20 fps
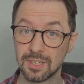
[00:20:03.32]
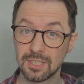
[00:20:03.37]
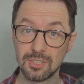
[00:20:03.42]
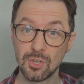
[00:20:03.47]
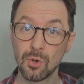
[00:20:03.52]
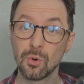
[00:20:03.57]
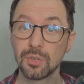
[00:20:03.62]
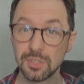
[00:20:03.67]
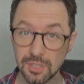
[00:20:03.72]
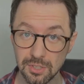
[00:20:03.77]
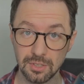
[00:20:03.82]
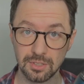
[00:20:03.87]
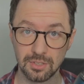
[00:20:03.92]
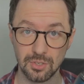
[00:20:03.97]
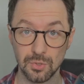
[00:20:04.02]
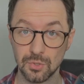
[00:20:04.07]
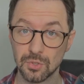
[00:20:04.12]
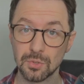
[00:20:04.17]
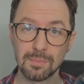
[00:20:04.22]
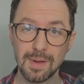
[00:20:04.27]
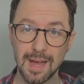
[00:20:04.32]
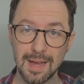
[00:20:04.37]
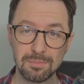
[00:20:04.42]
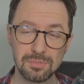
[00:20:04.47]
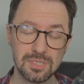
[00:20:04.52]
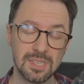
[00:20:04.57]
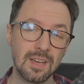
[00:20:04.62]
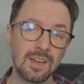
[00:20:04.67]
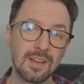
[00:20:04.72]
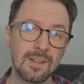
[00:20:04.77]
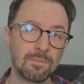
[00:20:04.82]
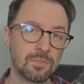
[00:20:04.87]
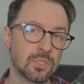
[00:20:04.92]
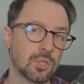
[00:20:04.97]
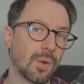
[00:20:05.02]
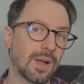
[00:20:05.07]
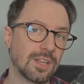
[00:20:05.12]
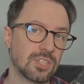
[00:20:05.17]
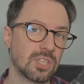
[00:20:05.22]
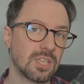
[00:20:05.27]
and your Google Maps
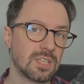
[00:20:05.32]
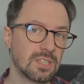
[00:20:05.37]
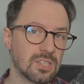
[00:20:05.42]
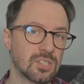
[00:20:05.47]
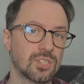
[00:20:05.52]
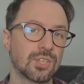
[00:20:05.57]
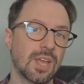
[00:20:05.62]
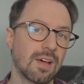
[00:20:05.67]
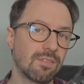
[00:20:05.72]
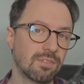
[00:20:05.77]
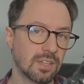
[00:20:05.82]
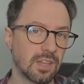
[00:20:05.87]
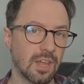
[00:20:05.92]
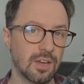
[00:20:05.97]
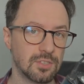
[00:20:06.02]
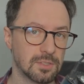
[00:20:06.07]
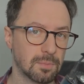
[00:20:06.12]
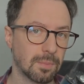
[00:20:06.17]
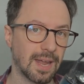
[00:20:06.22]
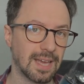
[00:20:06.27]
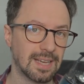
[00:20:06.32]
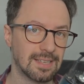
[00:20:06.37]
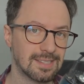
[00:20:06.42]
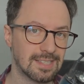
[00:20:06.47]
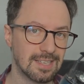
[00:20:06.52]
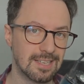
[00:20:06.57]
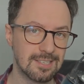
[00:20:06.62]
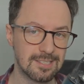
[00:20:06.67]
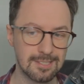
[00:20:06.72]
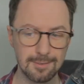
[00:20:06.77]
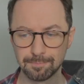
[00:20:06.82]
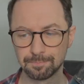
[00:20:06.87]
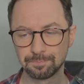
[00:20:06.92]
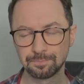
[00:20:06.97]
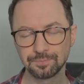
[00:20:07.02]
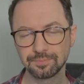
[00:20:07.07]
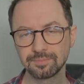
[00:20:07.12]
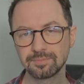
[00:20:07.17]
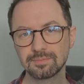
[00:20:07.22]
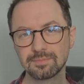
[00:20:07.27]
to actually discover those places.
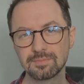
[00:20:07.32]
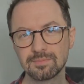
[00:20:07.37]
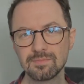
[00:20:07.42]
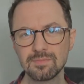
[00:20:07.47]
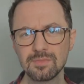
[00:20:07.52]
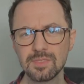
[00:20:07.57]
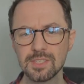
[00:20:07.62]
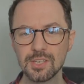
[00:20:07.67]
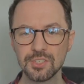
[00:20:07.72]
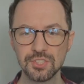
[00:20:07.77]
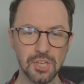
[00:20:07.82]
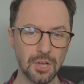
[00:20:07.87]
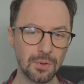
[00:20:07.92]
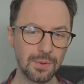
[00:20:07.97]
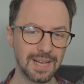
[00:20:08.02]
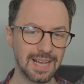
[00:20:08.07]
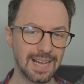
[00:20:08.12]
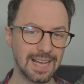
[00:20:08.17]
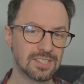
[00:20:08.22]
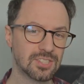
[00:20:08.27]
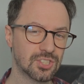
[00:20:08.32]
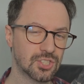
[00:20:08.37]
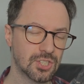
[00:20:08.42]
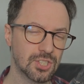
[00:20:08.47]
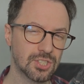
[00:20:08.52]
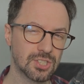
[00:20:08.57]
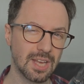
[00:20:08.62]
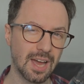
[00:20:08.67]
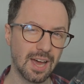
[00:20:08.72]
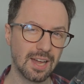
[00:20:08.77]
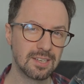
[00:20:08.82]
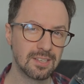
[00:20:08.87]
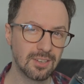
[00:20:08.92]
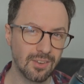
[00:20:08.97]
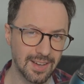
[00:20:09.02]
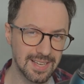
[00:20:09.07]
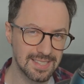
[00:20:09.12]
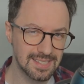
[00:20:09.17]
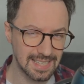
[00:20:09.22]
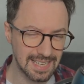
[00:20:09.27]
So it's just a
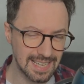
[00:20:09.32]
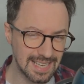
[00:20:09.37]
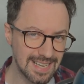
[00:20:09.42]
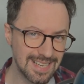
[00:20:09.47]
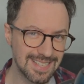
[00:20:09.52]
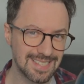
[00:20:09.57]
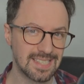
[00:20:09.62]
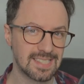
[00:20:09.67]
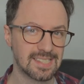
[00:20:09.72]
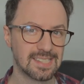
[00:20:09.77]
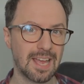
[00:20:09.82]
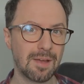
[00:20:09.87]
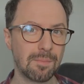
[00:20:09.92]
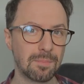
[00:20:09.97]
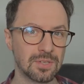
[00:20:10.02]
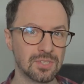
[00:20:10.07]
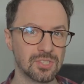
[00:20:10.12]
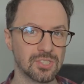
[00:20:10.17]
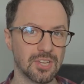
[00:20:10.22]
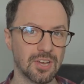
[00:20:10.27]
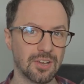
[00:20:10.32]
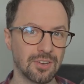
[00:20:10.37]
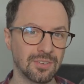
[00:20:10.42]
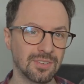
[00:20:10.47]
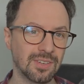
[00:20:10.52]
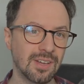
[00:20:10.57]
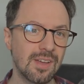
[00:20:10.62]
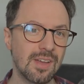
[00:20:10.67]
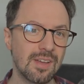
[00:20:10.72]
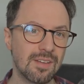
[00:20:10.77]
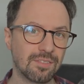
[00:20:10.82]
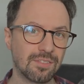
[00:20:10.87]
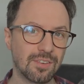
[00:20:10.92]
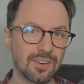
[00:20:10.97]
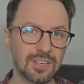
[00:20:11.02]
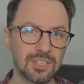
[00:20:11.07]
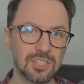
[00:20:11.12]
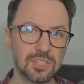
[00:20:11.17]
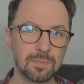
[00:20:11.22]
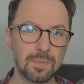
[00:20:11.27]
nice, easy stepping stone for
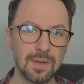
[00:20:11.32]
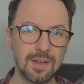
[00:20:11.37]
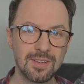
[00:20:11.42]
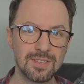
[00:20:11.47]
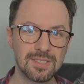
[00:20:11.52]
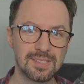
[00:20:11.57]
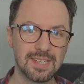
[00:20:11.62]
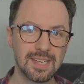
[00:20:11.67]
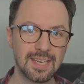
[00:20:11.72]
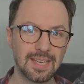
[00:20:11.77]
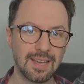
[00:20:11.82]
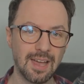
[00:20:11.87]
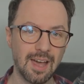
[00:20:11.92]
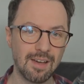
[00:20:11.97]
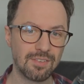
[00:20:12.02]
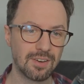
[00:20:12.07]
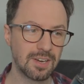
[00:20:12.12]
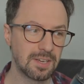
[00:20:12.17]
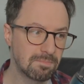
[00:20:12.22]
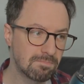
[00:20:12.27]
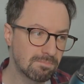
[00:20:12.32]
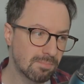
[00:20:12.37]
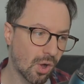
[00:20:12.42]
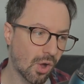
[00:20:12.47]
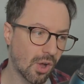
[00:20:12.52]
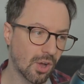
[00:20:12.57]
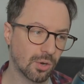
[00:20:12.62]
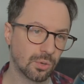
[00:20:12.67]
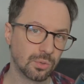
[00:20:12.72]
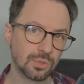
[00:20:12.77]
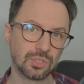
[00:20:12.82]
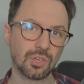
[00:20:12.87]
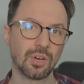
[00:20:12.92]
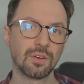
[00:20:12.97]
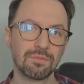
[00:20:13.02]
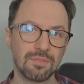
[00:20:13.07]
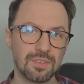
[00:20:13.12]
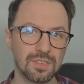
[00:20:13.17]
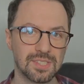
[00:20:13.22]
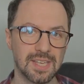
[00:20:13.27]
experiencing a very mild
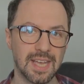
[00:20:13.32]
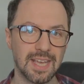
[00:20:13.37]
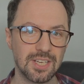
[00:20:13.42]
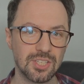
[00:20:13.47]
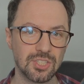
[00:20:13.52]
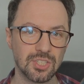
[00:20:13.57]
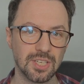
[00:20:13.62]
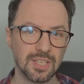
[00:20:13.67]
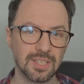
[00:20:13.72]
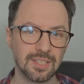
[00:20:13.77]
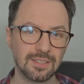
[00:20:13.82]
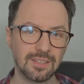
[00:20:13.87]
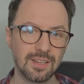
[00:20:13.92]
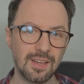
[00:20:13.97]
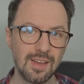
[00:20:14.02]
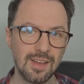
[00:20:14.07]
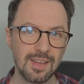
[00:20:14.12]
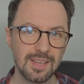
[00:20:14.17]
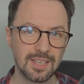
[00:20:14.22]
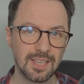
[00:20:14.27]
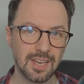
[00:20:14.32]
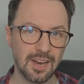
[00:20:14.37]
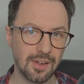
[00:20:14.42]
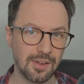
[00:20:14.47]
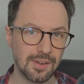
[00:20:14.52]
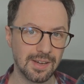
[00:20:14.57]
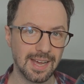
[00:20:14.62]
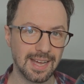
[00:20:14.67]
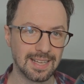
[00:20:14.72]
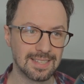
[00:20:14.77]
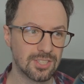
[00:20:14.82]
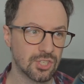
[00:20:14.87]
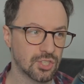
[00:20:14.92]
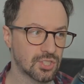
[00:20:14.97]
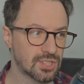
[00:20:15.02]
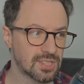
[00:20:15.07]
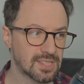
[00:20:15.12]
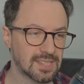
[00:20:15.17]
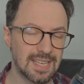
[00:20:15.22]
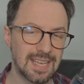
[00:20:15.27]
conversation, you know, and
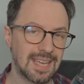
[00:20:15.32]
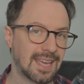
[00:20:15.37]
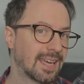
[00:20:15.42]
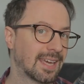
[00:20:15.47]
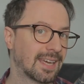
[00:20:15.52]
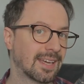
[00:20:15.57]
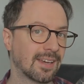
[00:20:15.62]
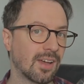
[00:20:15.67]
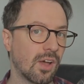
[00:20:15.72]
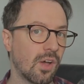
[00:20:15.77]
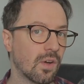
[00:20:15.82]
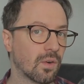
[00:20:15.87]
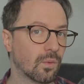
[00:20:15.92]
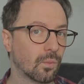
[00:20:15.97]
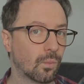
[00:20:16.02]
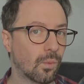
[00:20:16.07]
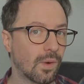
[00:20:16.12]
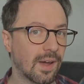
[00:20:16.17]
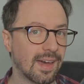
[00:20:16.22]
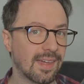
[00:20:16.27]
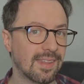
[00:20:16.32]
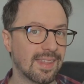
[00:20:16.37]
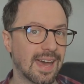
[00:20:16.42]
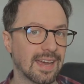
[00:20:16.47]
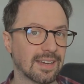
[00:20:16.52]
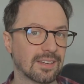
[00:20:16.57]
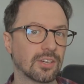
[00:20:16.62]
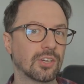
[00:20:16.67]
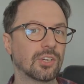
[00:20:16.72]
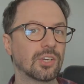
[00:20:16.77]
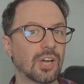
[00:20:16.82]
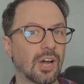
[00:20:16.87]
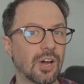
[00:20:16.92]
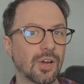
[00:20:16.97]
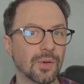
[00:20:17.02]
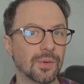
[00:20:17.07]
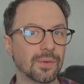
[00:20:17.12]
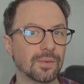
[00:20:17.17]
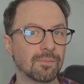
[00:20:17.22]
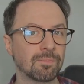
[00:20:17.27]
just seeing where that can
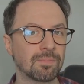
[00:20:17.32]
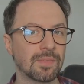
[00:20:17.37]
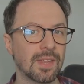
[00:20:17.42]
go.